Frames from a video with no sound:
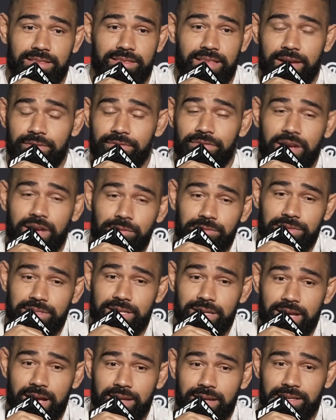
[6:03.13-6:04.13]
that fight was
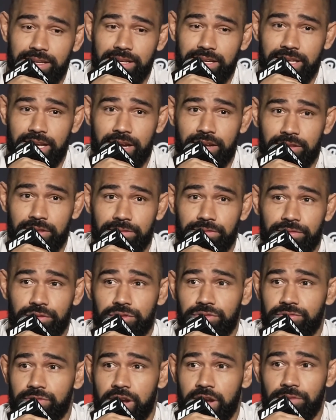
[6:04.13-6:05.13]
not getting out of the
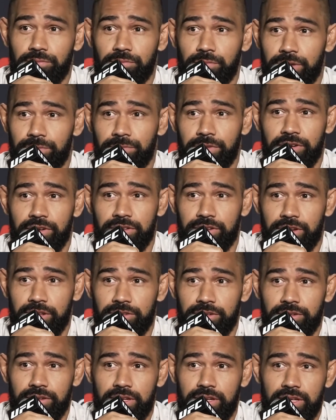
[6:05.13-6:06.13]
first round one way or
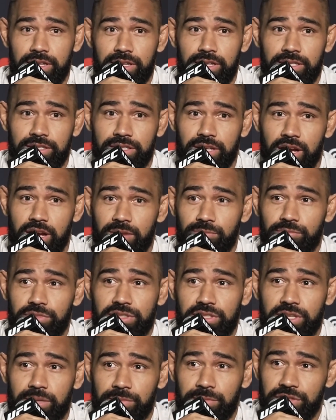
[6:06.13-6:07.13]
another. Tom was
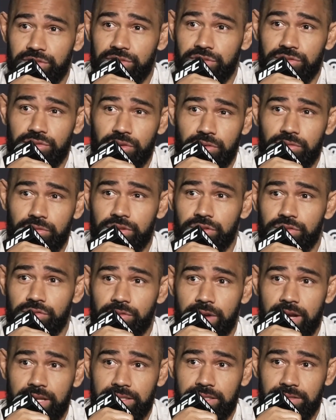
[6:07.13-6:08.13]
coming so
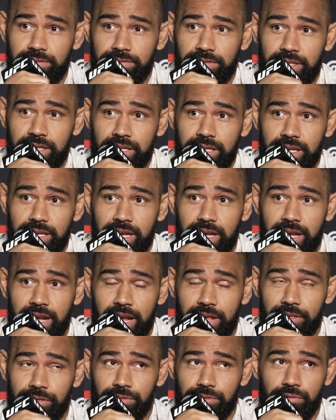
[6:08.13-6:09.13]
aggressively
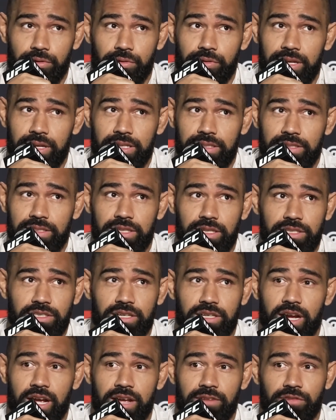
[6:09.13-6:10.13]
and throwing at such
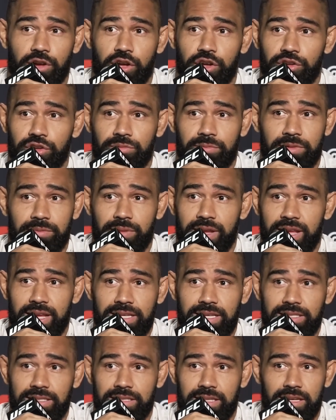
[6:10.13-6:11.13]
a high volume and
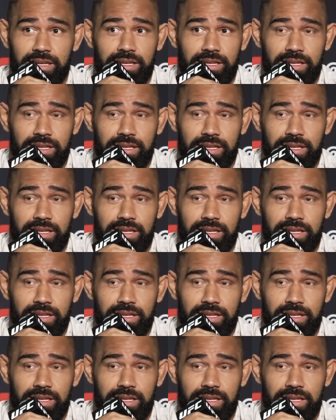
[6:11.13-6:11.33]
pace